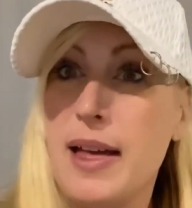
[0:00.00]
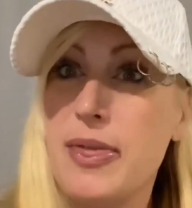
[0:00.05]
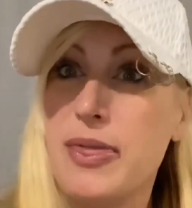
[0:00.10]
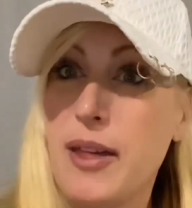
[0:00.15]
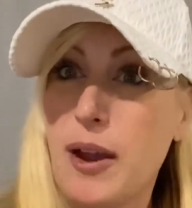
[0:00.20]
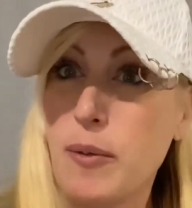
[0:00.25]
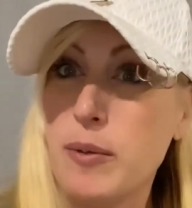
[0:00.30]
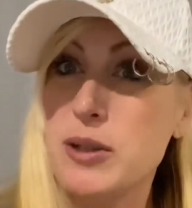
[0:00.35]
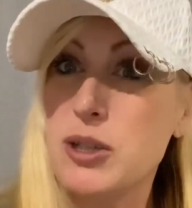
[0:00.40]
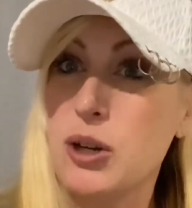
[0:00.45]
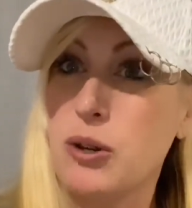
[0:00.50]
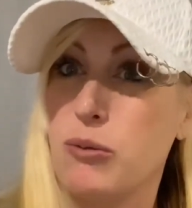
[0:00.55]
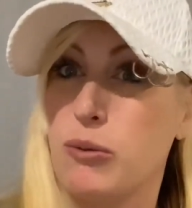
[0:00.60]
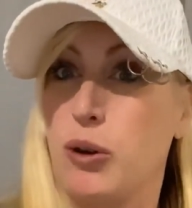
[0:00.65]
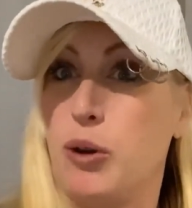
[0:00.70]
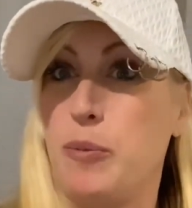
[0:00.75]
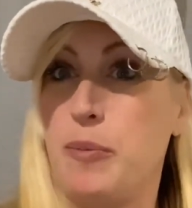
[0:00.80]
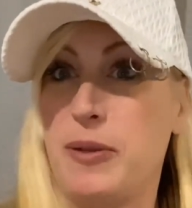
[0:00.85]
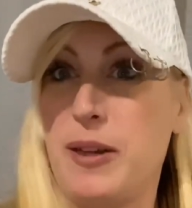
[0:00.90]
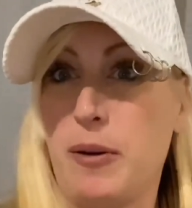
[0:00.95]
There was a
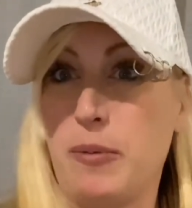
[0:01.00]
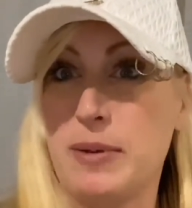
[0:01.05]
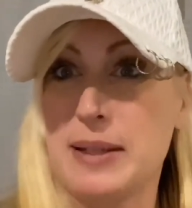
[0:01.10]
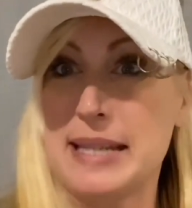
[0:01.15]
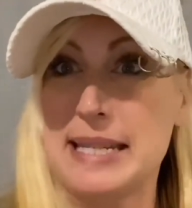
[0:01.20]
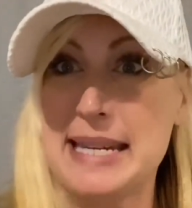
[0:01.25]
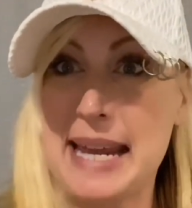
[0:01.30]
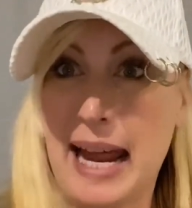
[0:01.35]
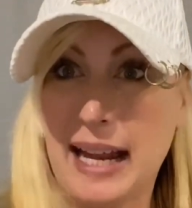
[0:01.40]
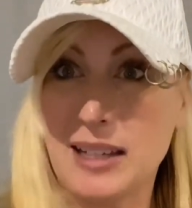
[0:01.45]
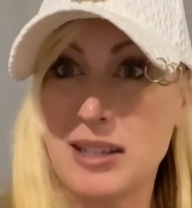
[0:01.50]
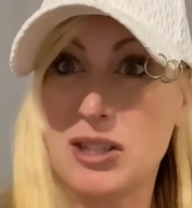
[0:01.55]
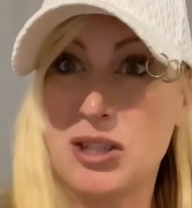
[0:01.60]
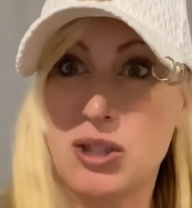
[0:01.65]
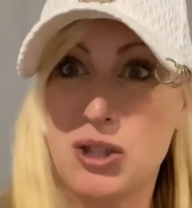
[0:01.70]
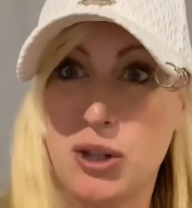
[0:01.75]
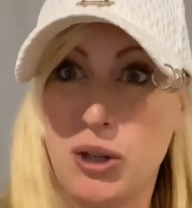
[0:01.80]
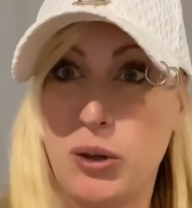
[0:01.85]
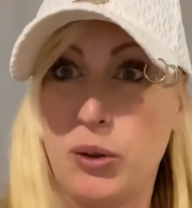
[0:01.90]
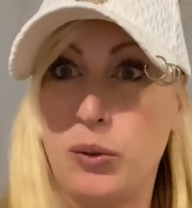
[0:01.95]
group that was next
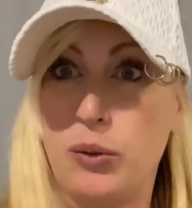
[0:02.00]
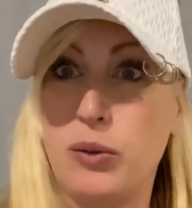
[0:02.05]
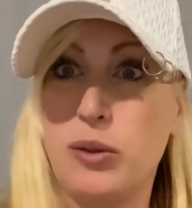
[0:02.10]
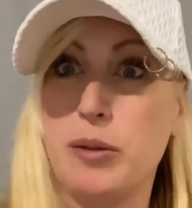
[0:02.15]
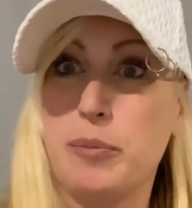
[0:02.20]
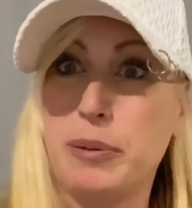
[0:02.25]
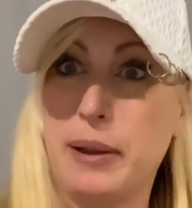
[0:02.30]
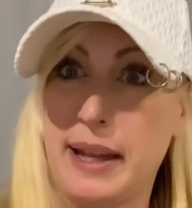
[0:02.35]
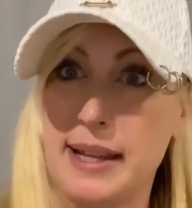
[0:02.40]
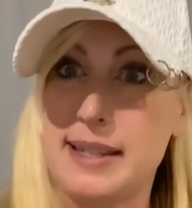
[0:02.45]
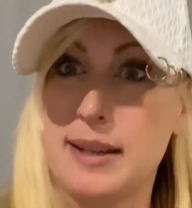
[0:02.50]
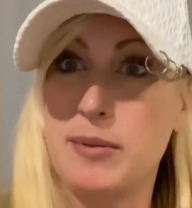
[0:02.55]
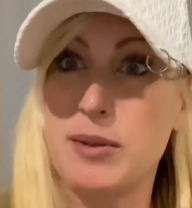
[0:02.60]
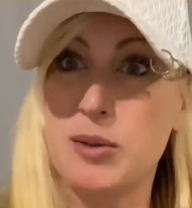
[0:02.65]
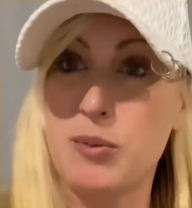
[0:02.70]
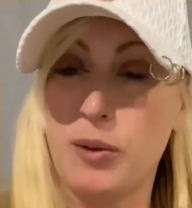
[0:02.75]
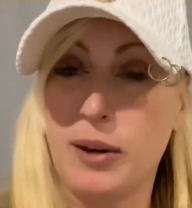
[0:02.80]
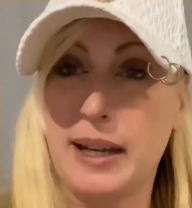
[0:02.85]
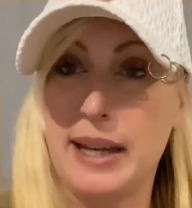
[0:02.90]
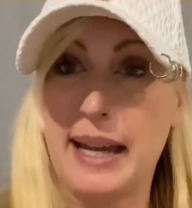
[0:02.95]
to the place I
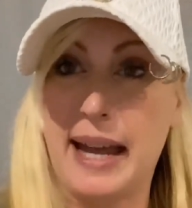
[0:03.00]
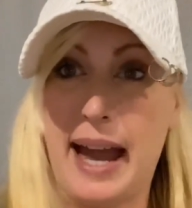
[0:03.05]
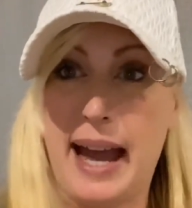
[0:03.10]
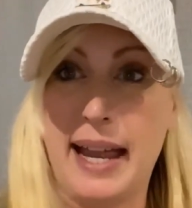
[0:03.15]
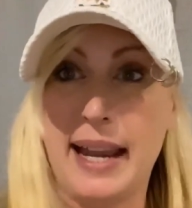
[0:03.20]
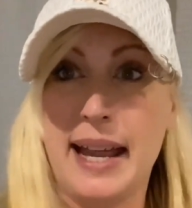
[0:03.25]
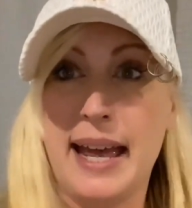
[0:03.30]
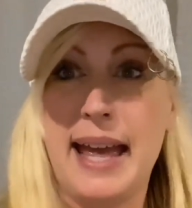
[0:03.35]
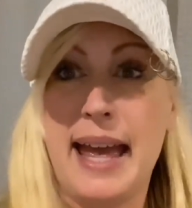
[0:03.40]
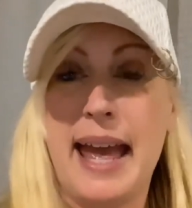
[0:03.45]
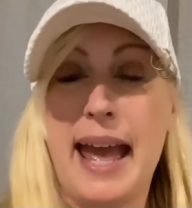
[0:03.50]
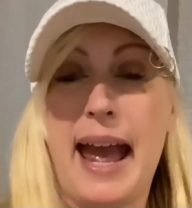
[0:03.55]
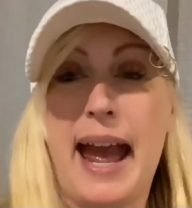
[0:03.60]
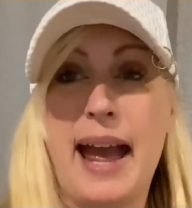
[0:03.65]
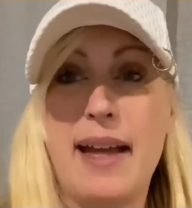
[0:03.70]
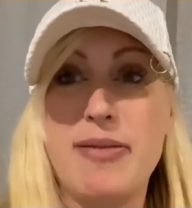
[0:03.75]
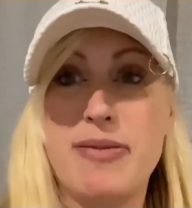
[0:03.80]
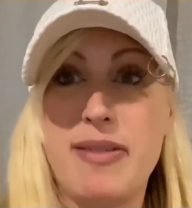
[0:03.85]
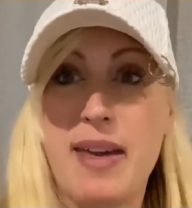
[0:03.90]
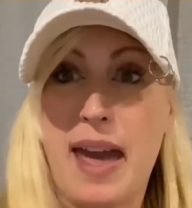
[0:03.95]
was working at,
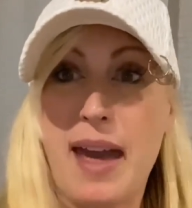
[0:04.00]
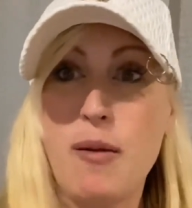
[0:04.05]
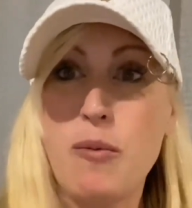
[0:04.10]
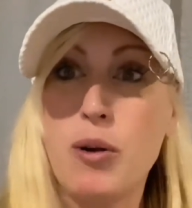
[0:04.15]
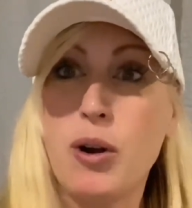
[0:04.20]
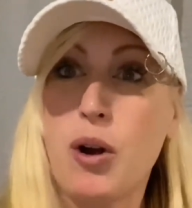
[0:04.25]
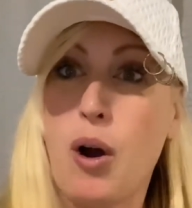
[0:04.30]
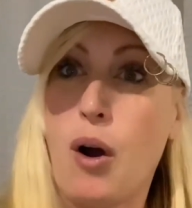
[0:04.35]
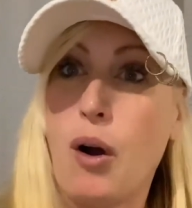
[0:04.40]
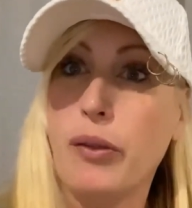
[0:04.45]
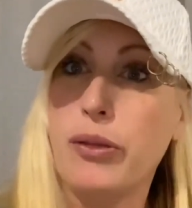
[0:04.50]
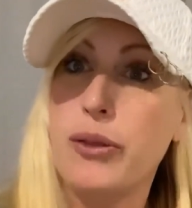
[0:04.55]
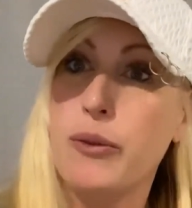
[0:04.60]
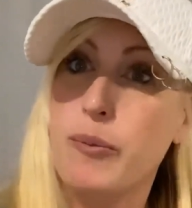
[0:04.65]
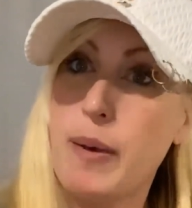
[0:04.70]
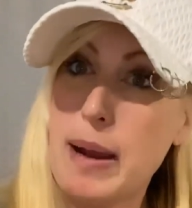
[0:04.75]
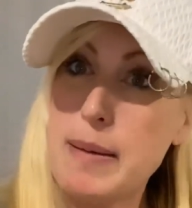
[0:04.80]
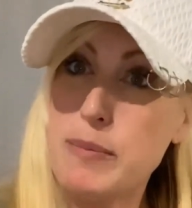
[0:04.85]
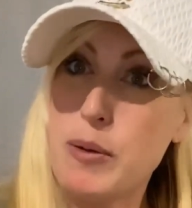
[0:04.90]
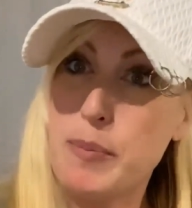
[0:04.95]
and they were called the
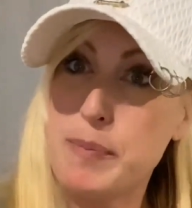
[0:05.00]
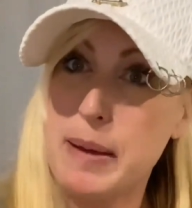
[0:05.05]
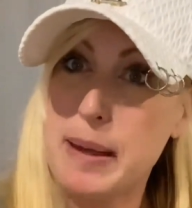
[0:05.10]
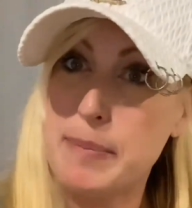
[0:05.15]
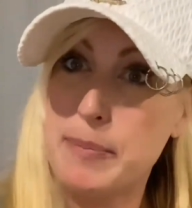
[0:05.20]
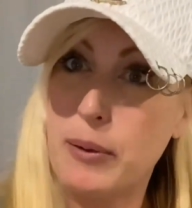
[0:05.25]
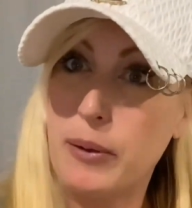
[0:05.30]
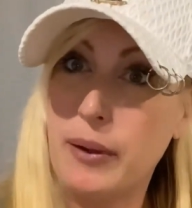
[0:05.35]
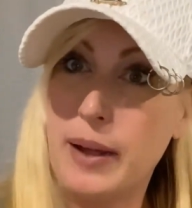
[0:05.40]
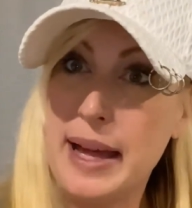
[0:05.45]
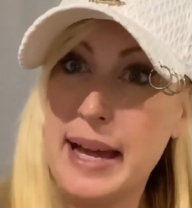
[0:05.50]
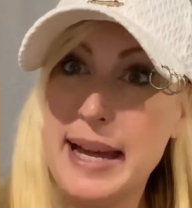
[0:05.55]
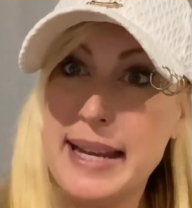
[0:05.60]
Rainbow People.